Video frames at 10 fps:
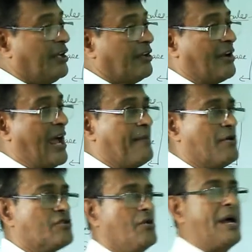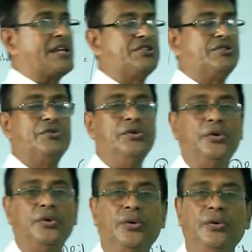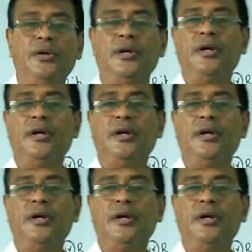Ribosome, as you know,